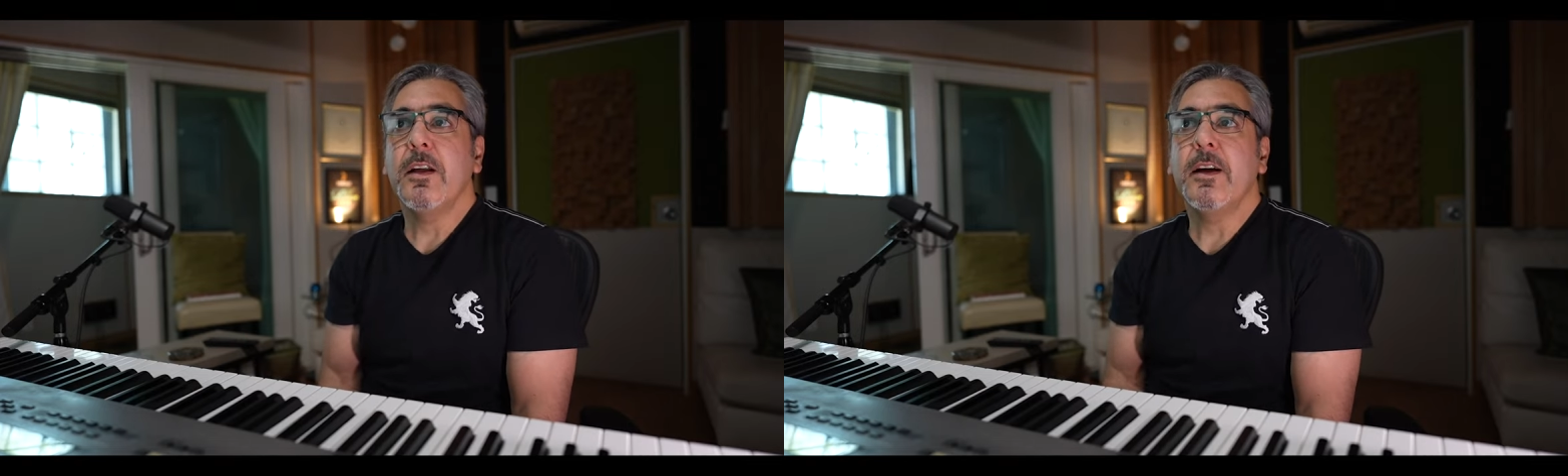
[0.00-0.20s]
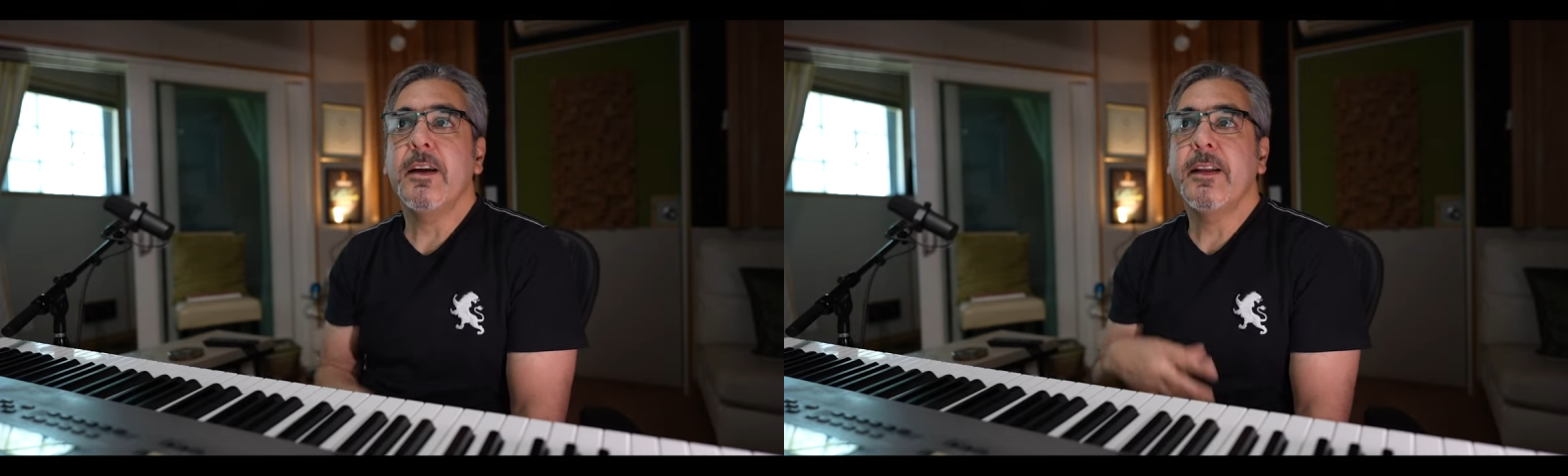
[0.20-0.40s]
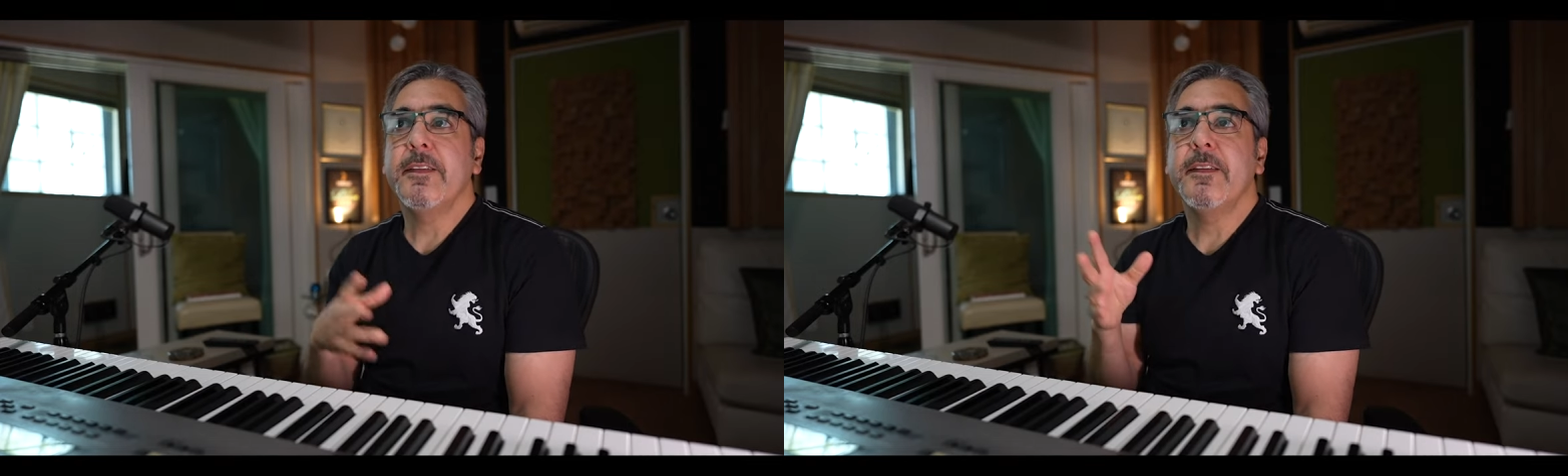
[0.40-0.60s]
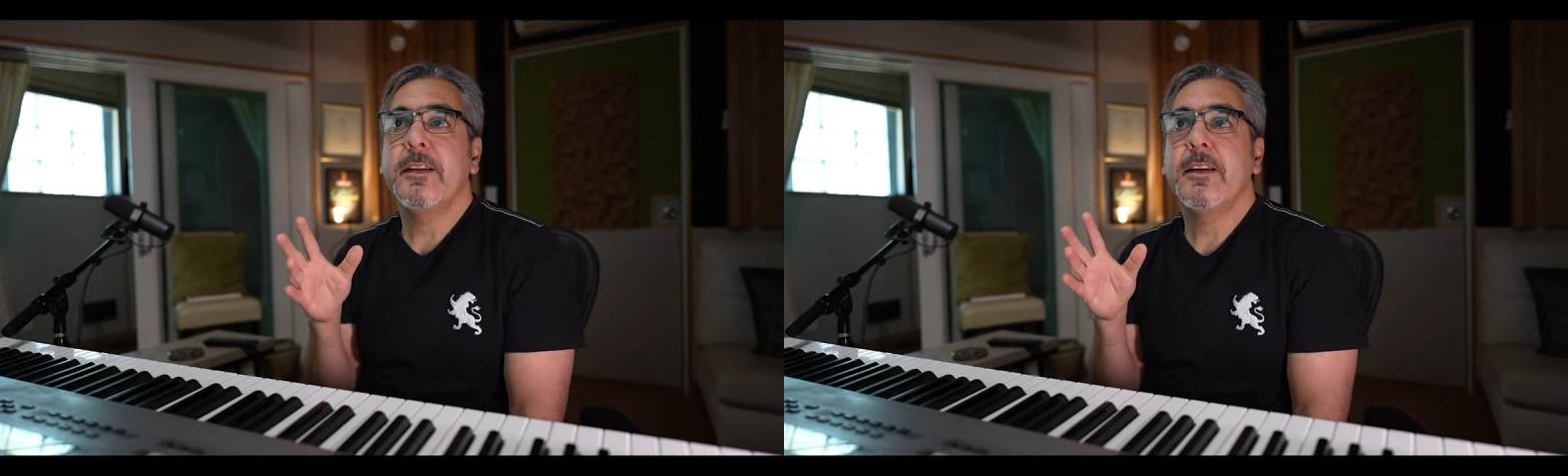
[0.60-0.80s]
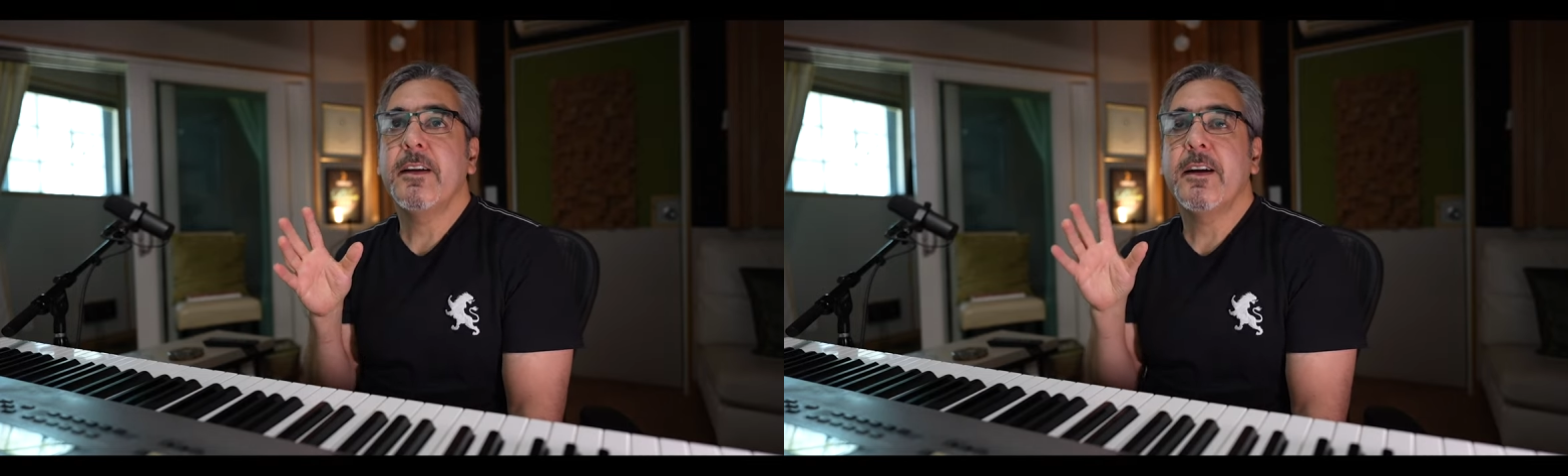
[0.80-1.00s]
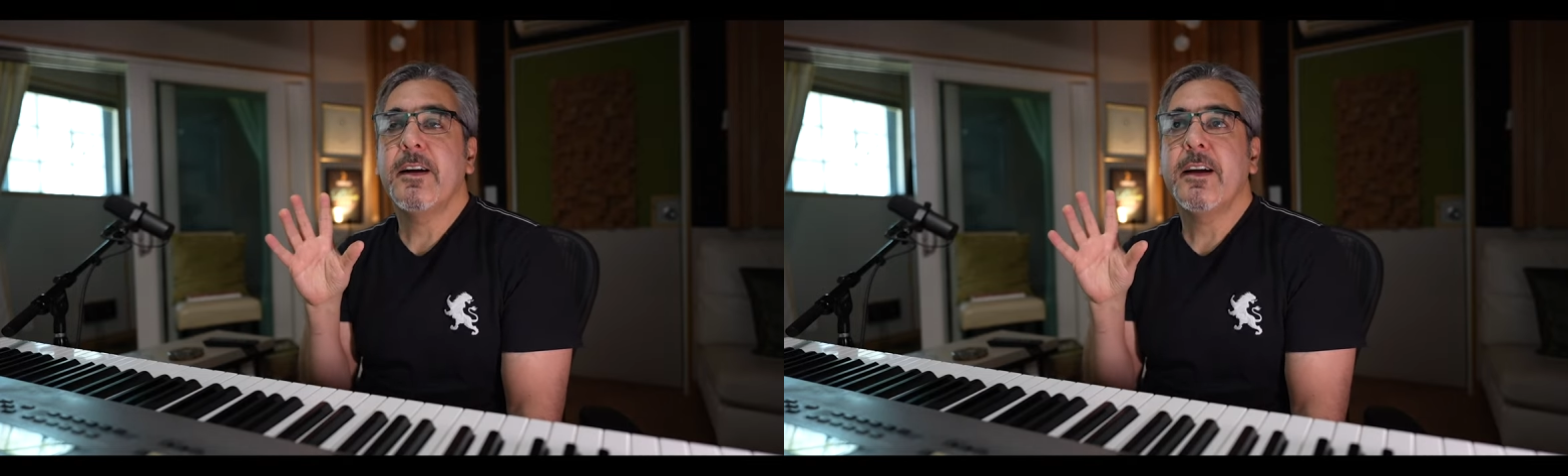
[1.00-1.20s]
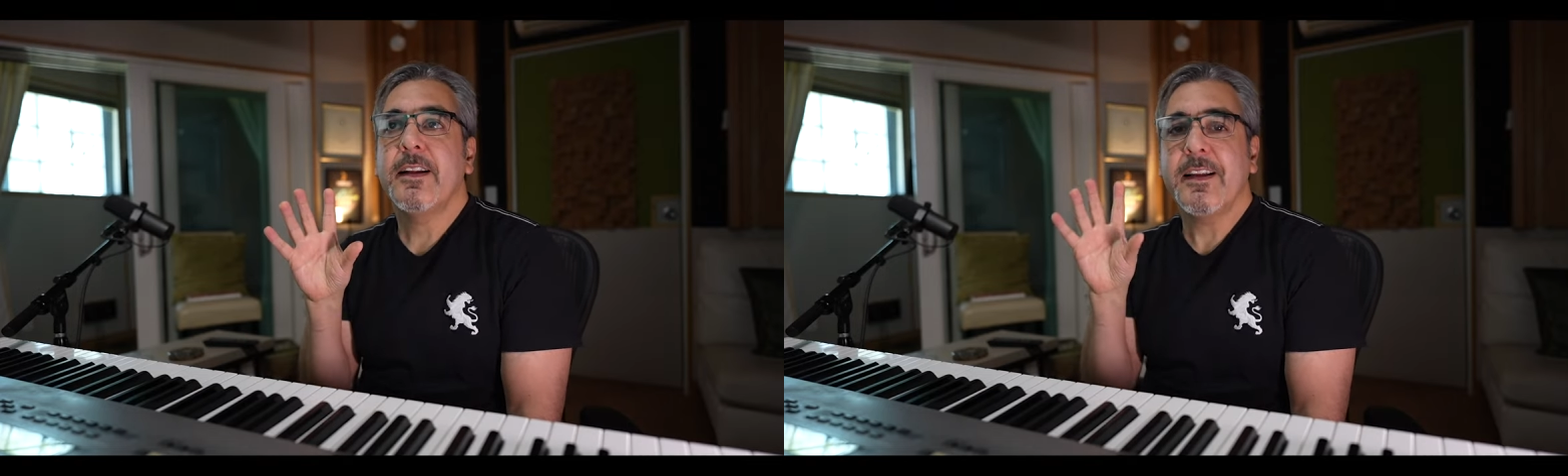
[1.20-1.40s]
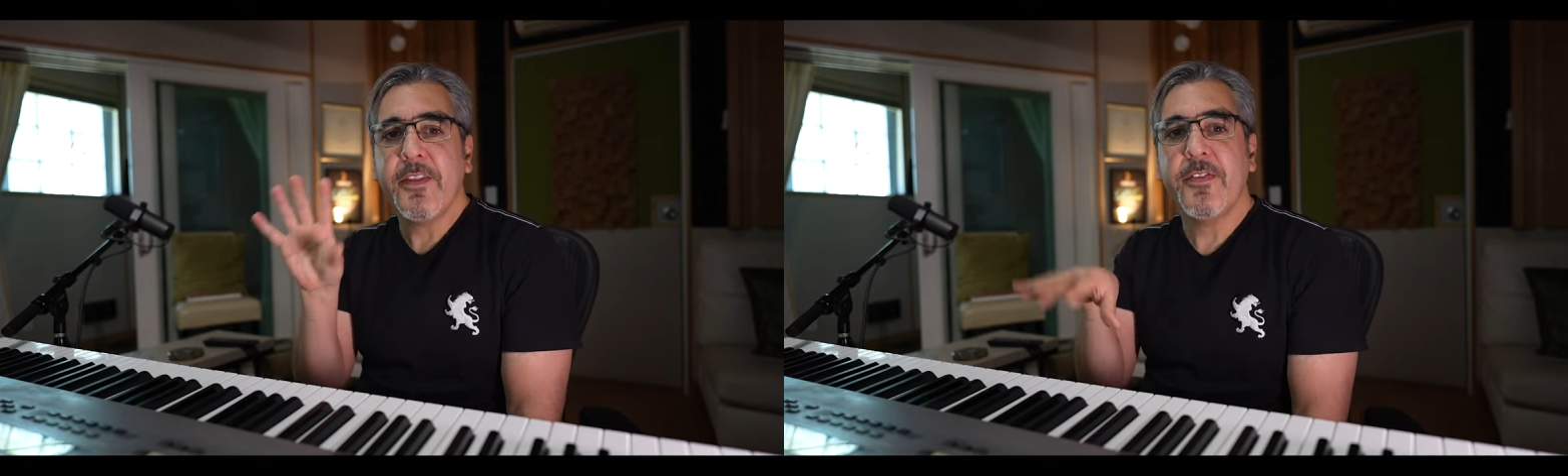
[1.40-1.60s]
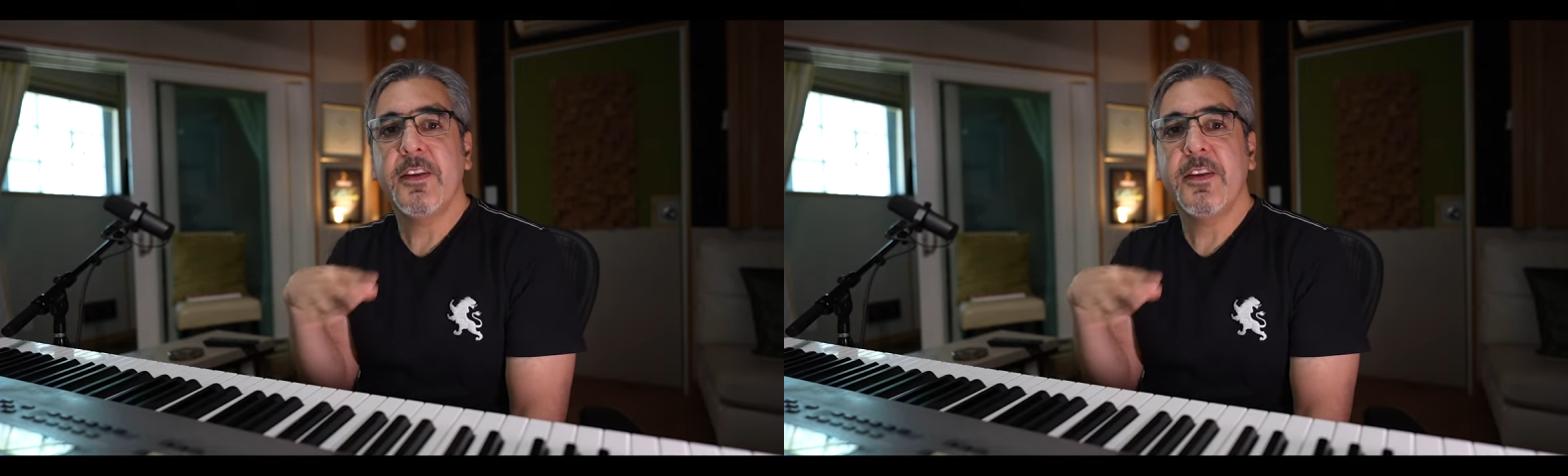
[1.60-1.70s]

and another